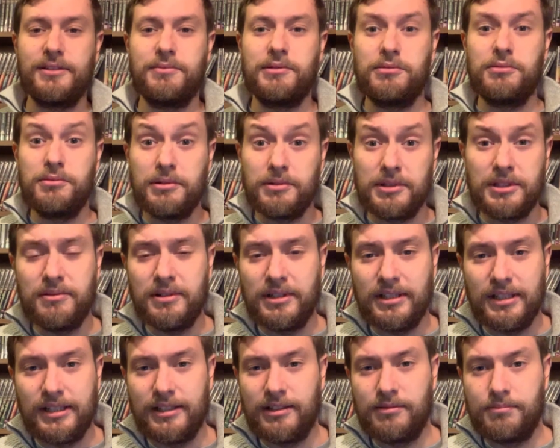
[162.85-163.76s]
Well, we'll do
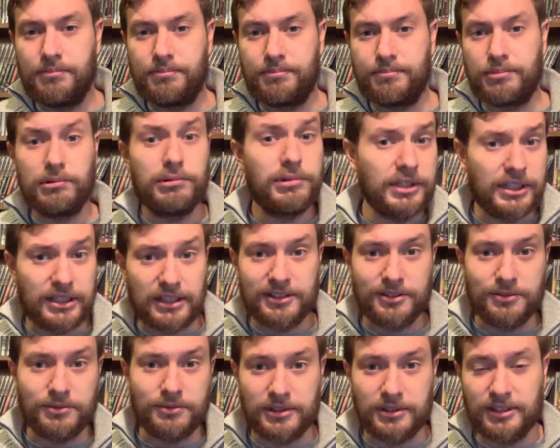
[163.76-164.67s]
it in
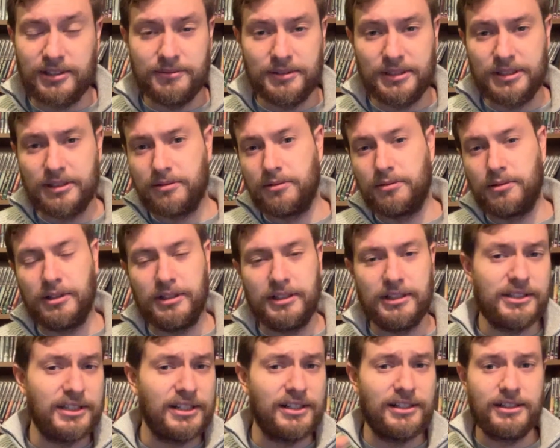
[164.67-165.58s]
broadcast order, so we'll look
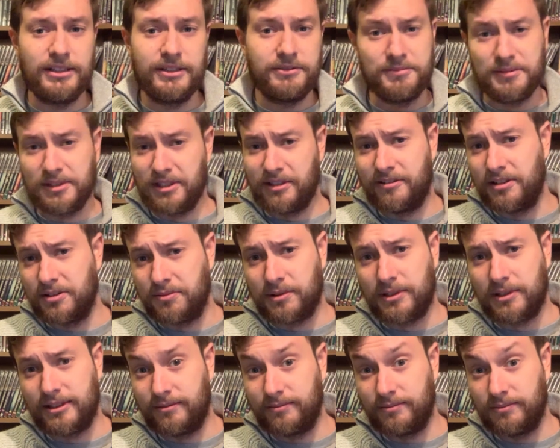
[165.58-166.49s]
at Daleks from Series
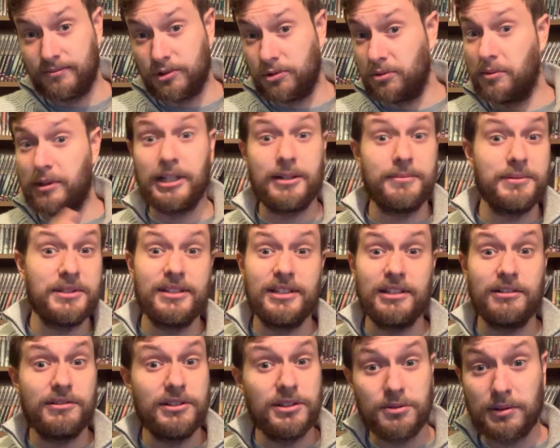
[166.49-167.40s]
1 all the way up to
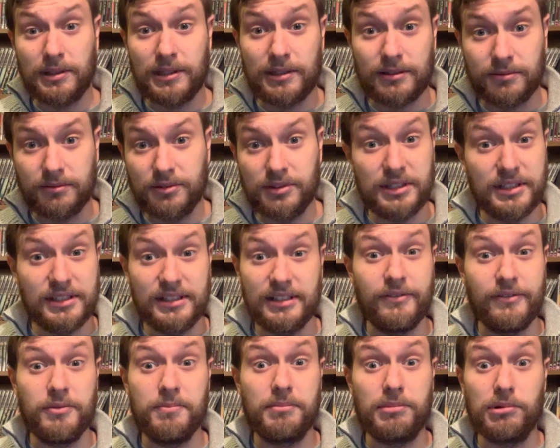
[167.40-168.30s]
Series 12, which isn't
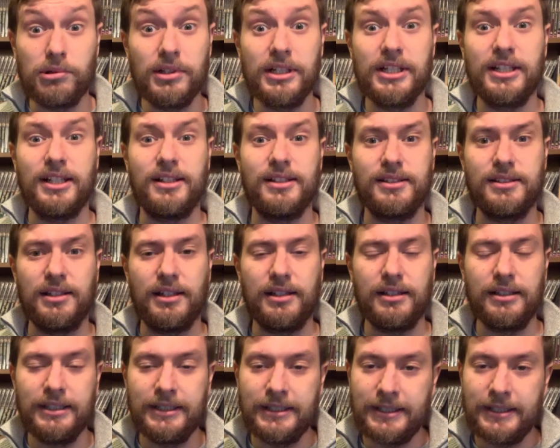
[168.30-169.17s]
even broadcast yet.